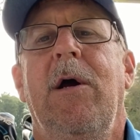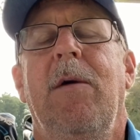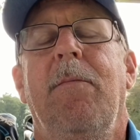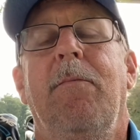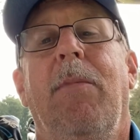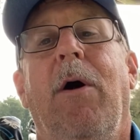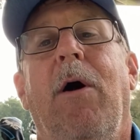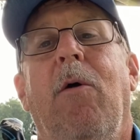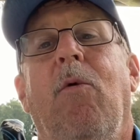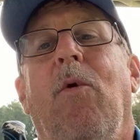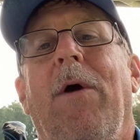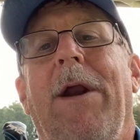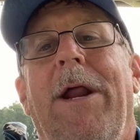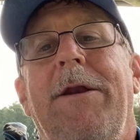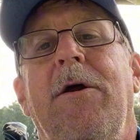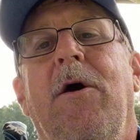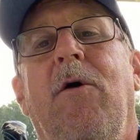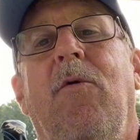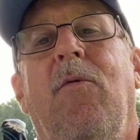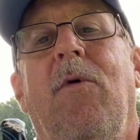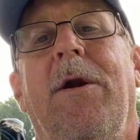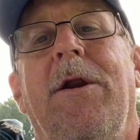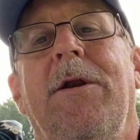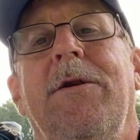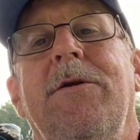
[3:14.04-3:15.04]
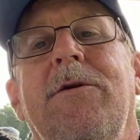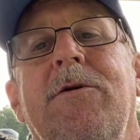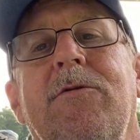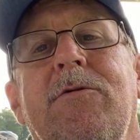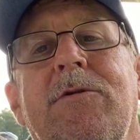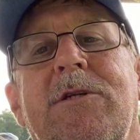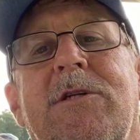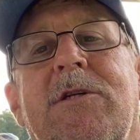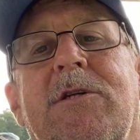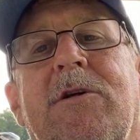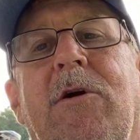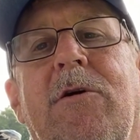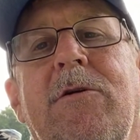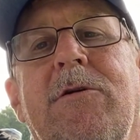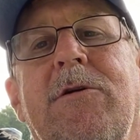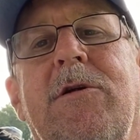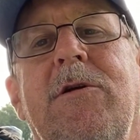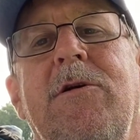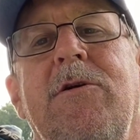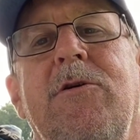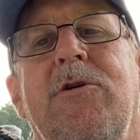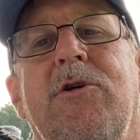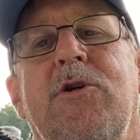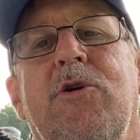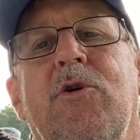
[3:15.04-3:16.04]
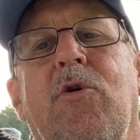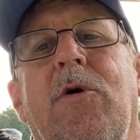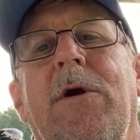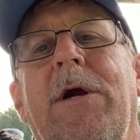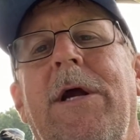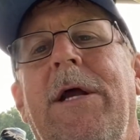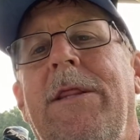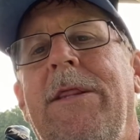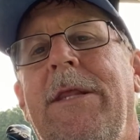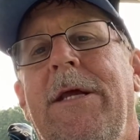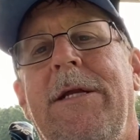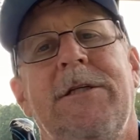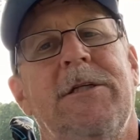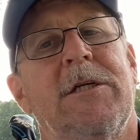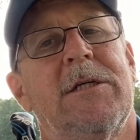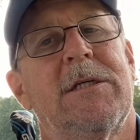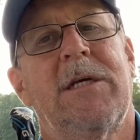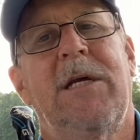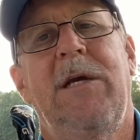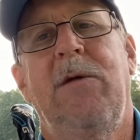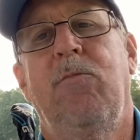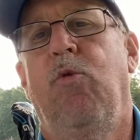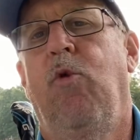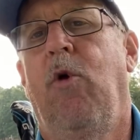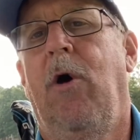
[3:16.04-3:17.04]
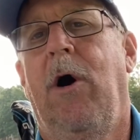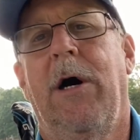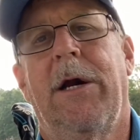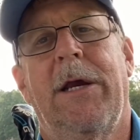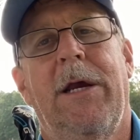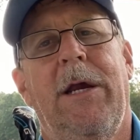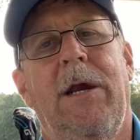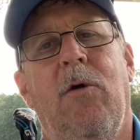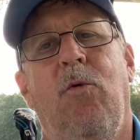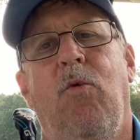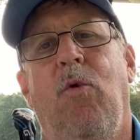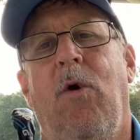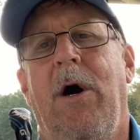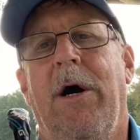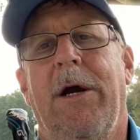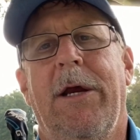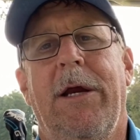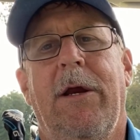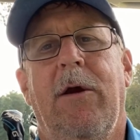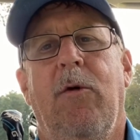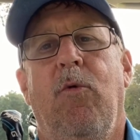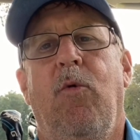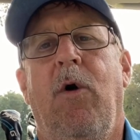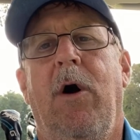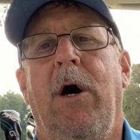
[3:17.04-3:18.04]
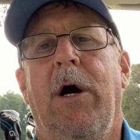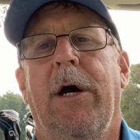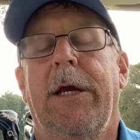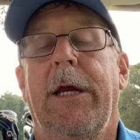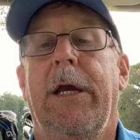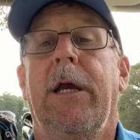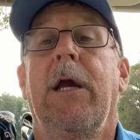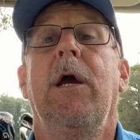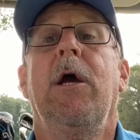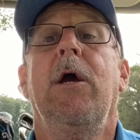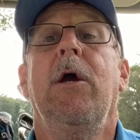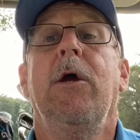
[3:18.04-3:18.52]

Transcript: But what I don't want to do is start too short and then just keep walking and walking and walking.